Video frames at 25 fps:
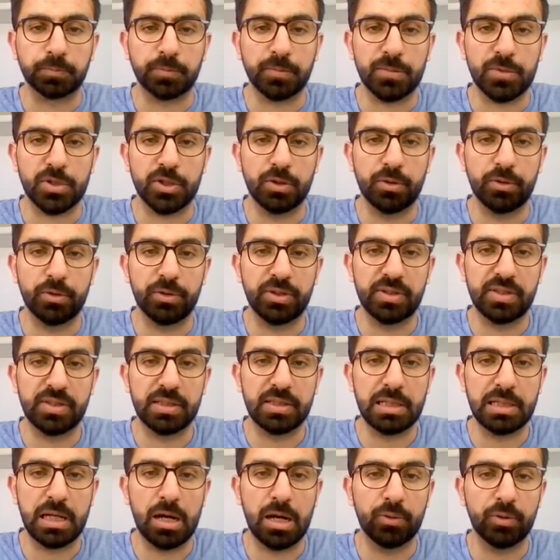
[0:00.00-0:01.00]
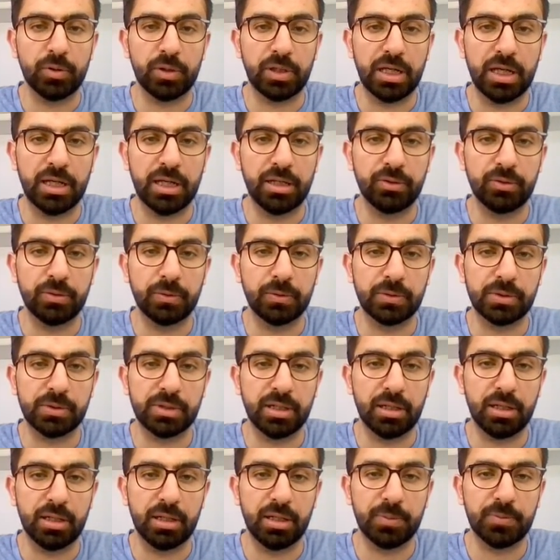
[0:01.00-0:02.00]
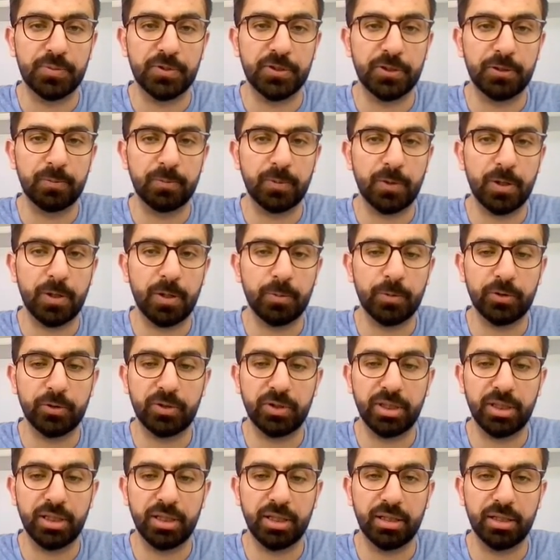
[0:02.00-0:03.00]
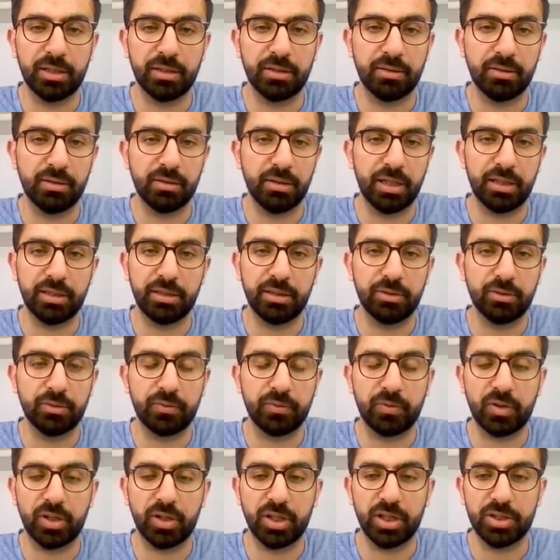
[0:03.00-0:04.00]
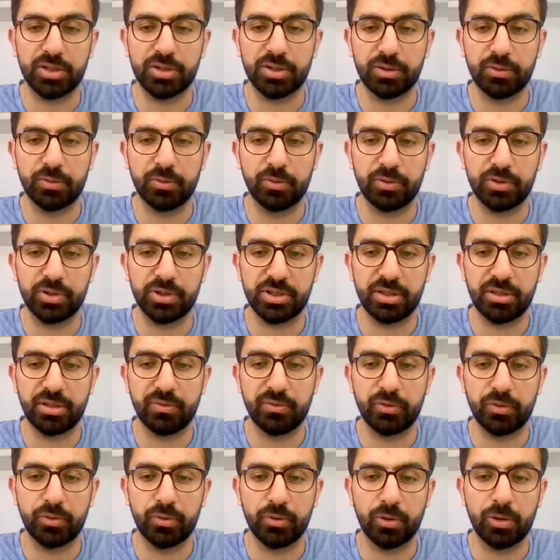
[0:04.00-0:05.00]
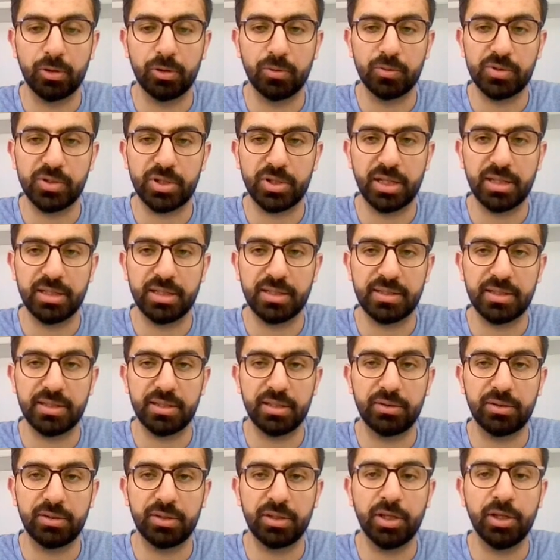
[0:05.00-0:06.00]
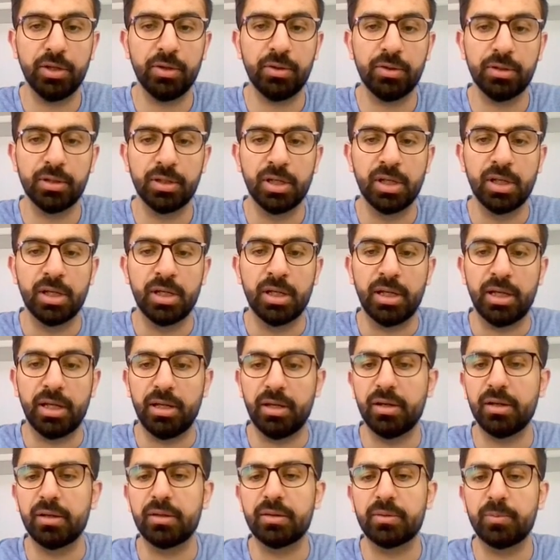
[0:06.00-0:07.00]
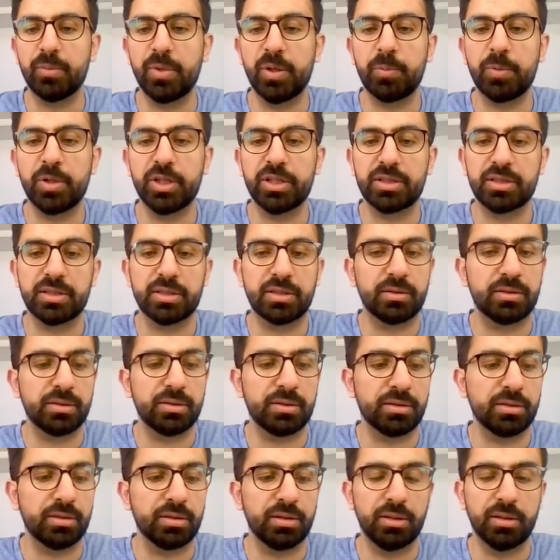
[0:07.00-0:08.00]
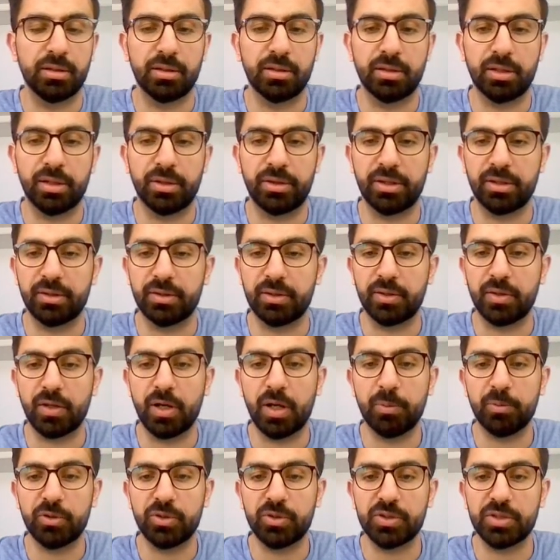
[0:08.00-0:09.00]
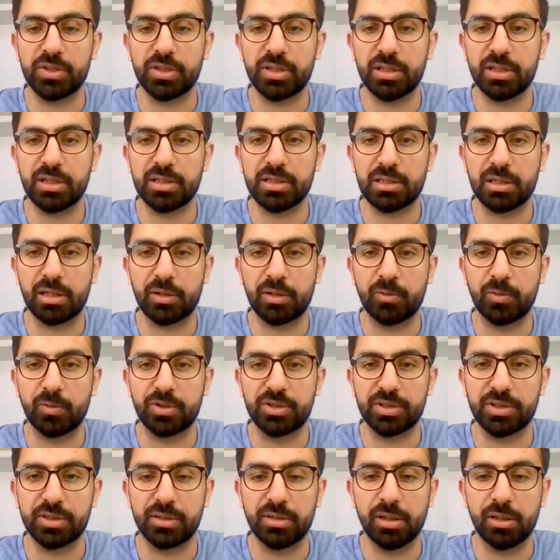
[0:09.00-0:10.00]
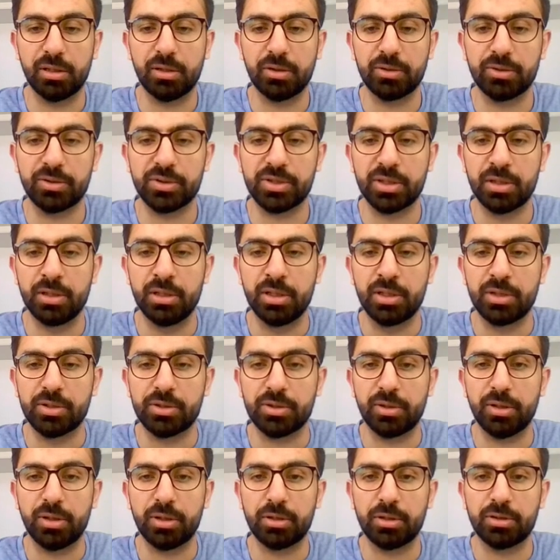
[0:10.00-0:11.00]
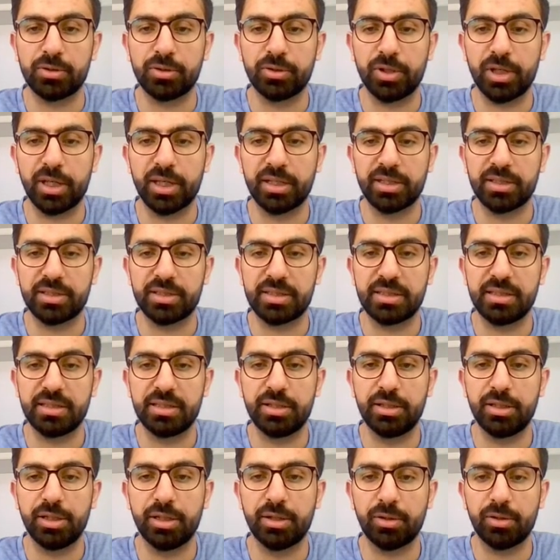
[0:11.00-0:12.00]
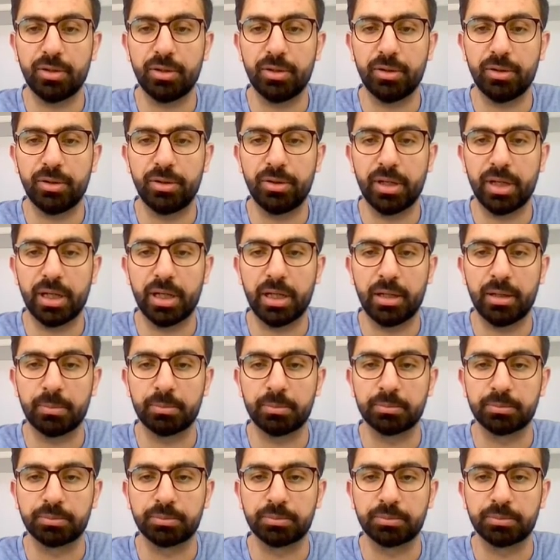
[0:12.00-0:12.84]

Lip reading: so this is how you can use the observe property, and any notification we receive you always gonna see it here. And maybe it's I think the time to discuss like what is the logs. So in the log you can see here all the